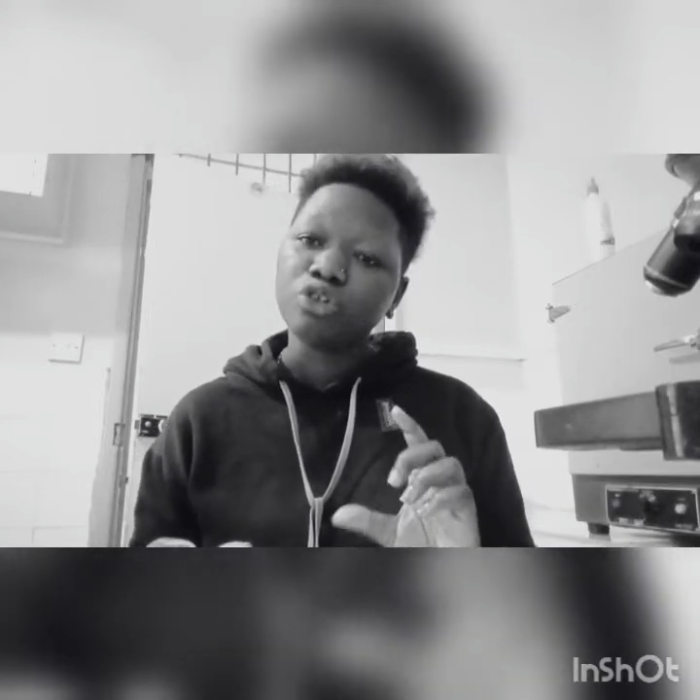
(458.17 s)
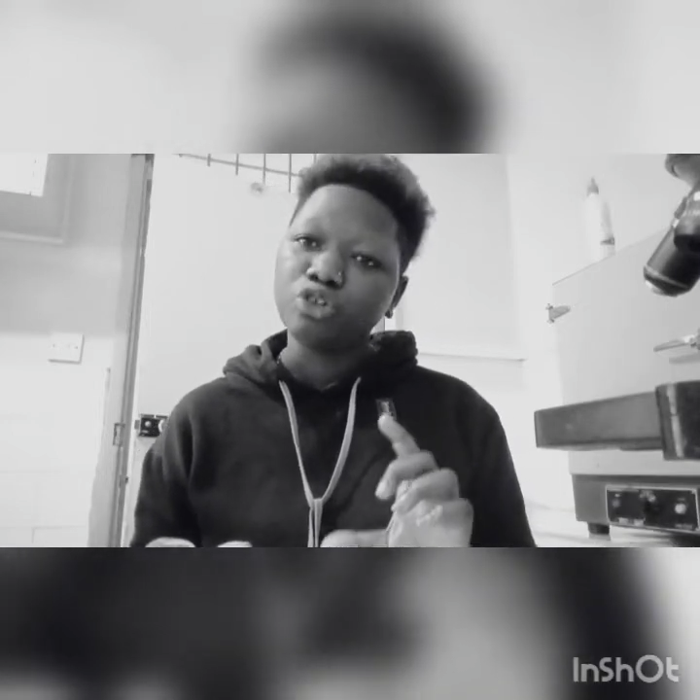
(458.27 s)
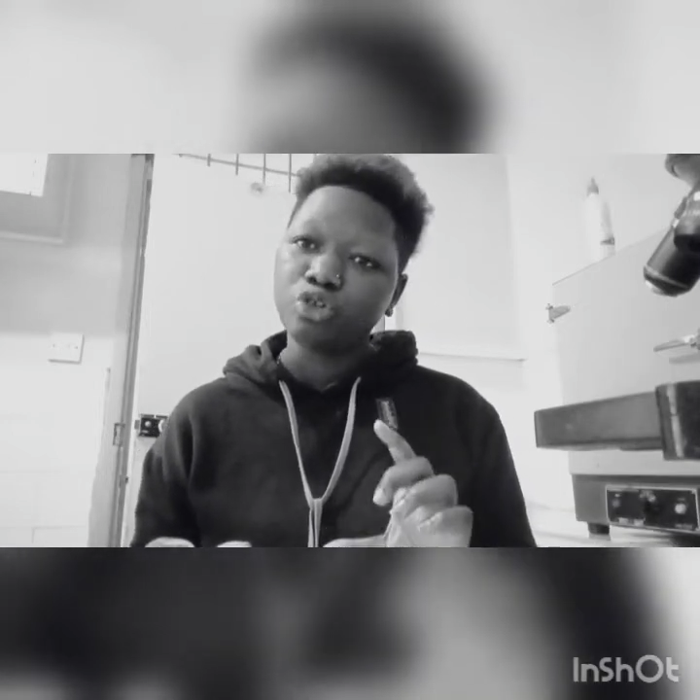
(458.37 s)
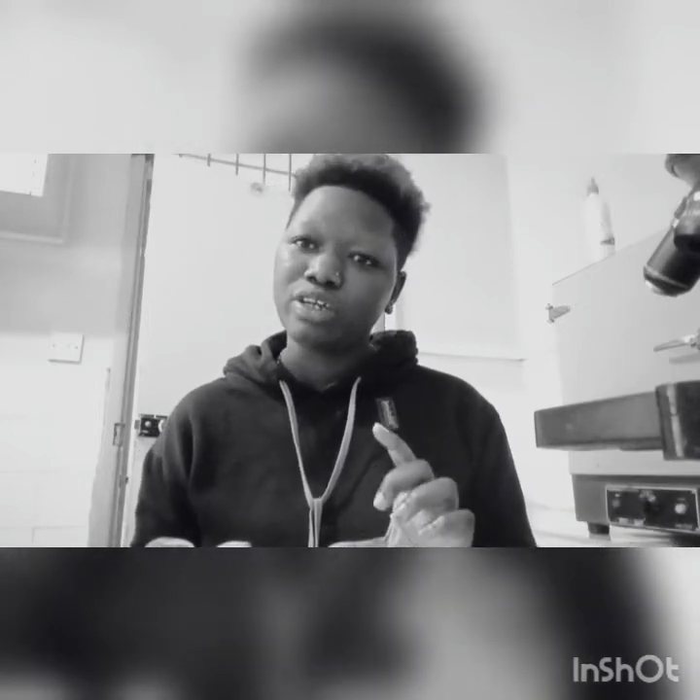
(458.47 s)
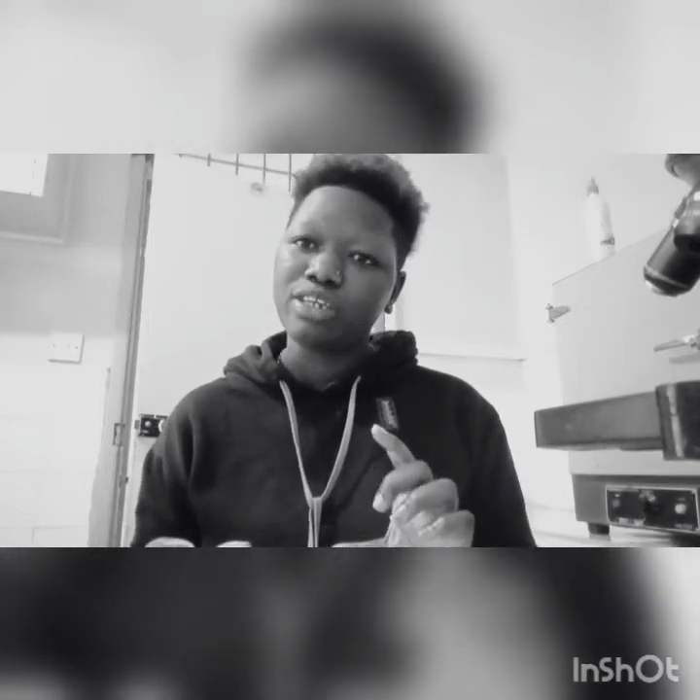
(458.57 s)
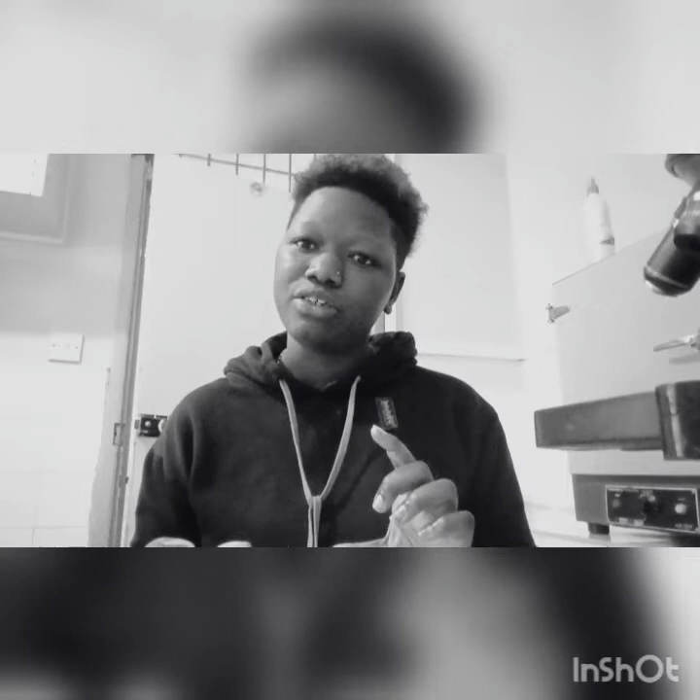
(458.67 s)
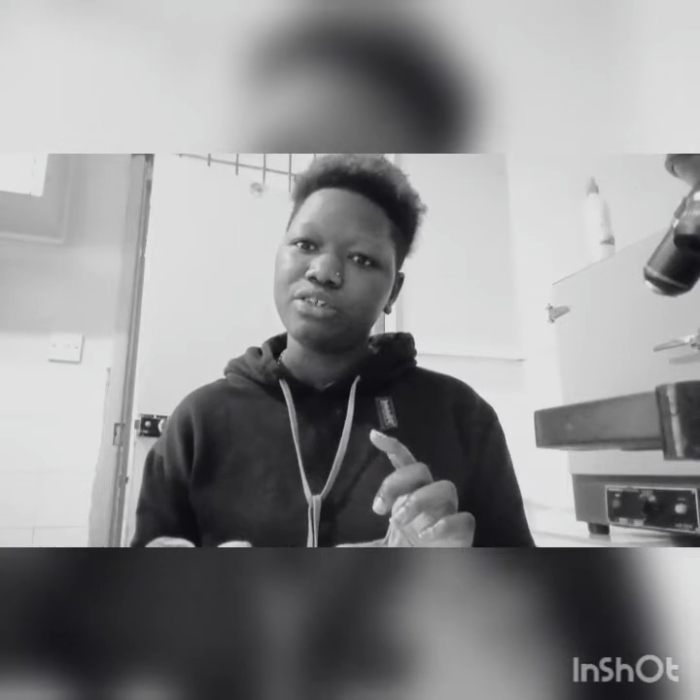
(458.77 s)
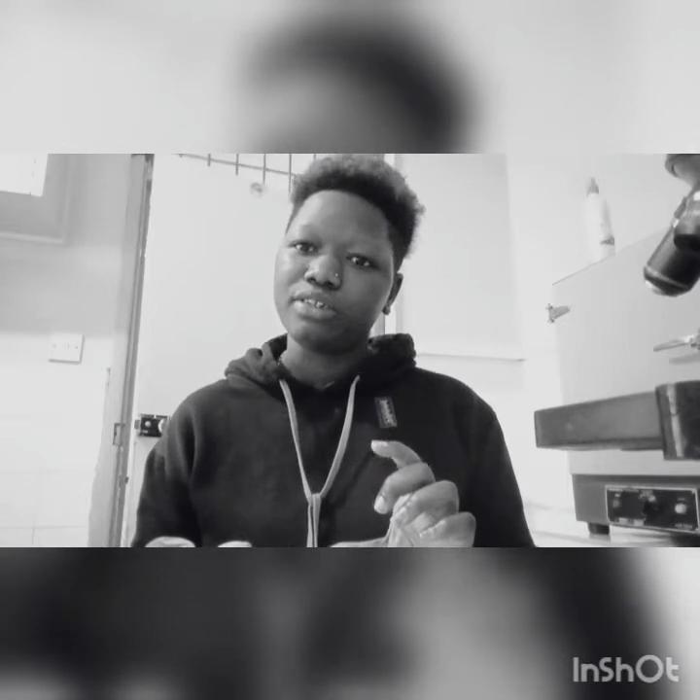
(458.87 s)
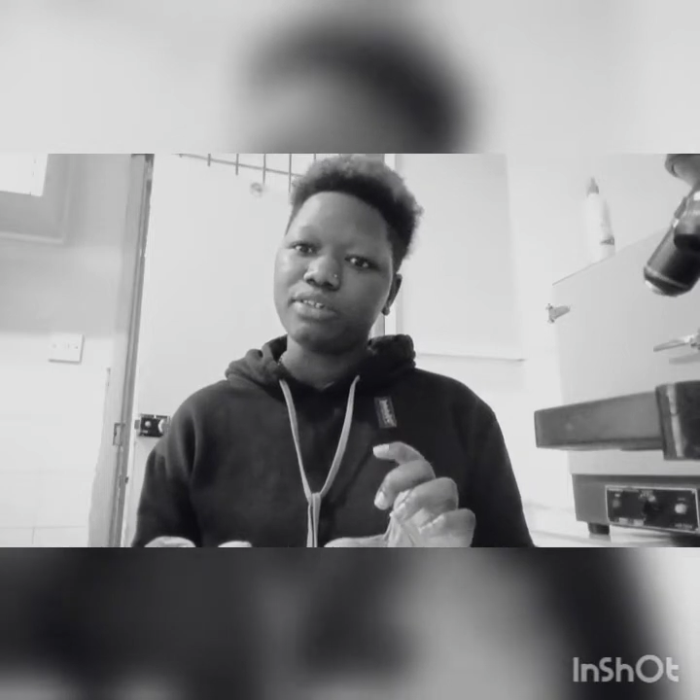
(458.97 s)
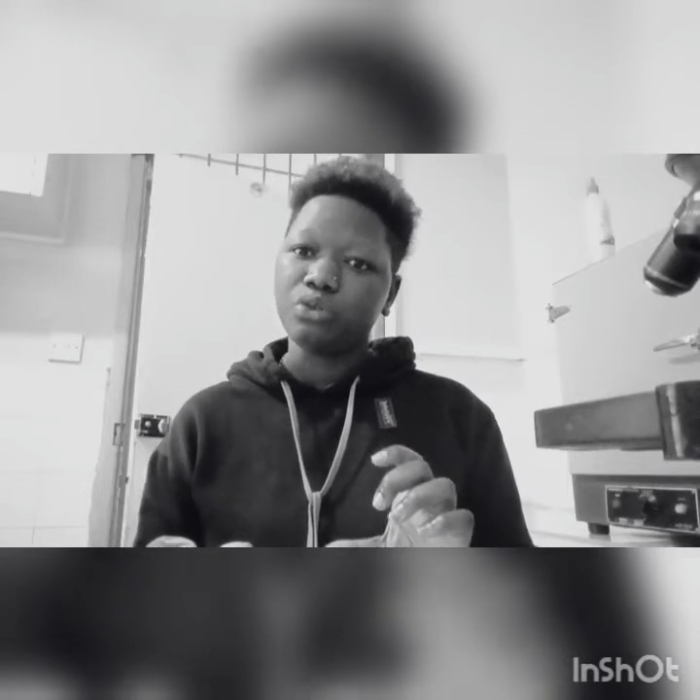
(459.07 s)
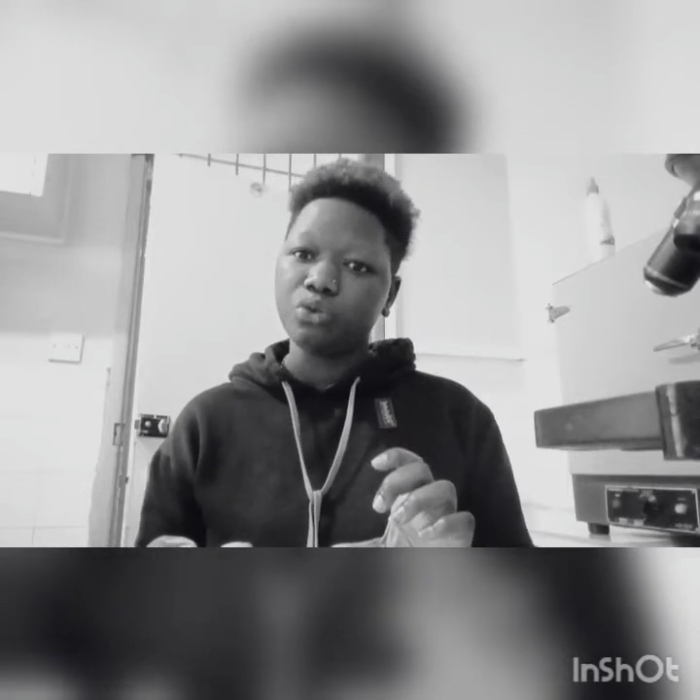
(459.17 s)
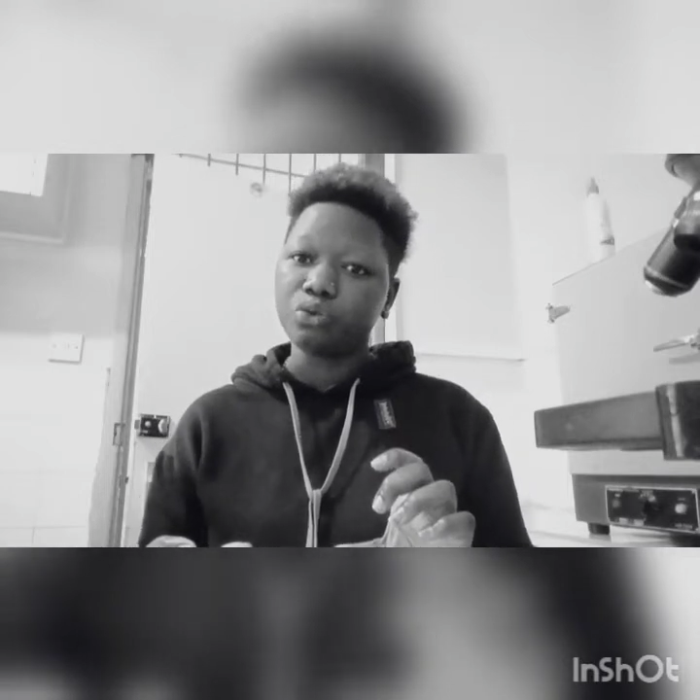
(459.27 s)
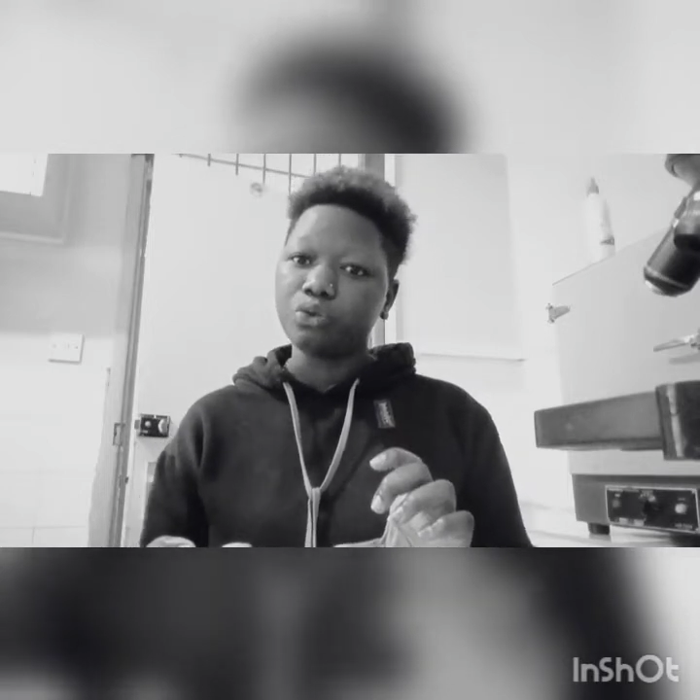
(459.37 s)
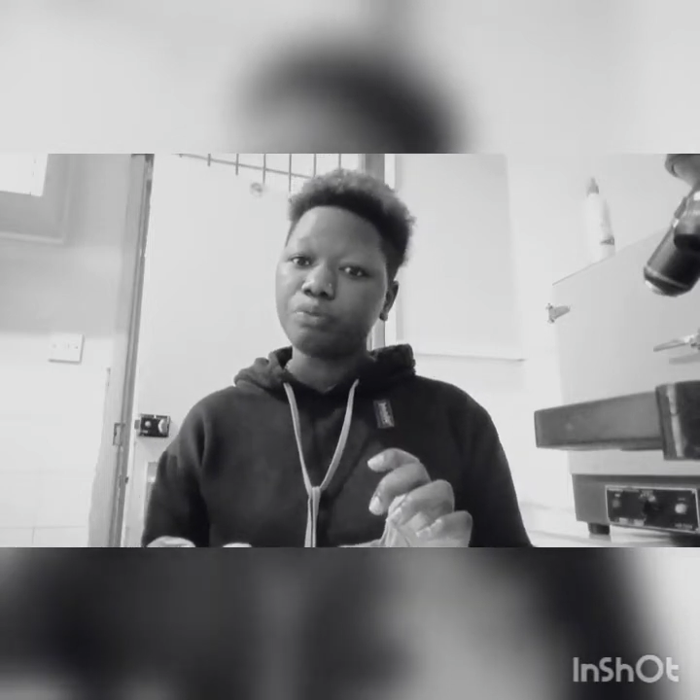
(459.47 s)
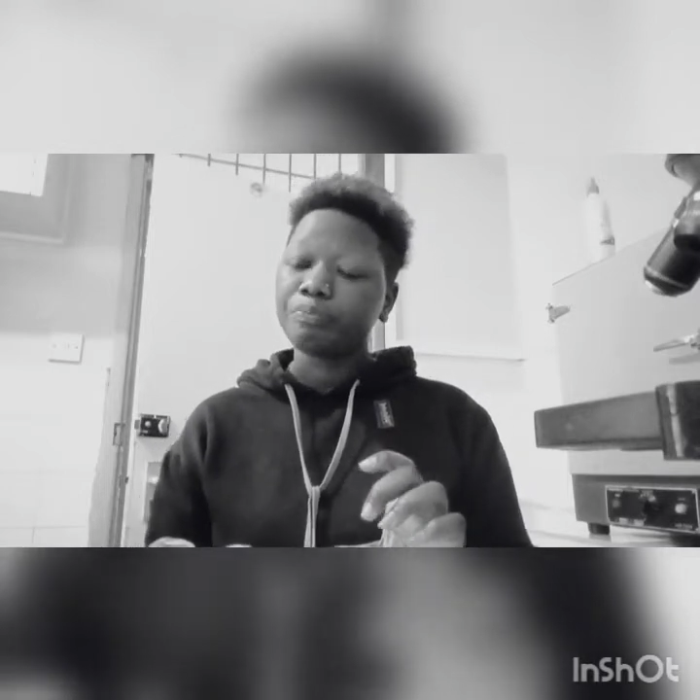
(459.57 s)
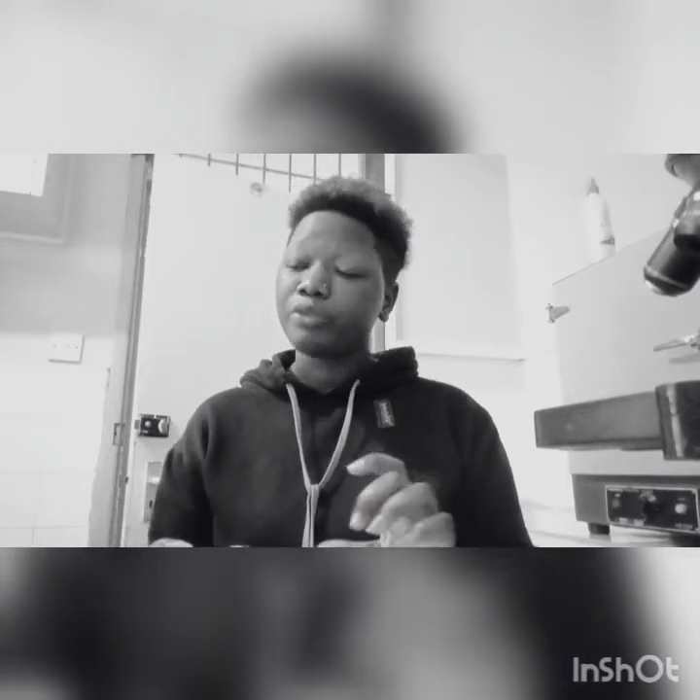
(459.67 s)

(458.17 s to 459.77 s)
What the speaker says: usually do,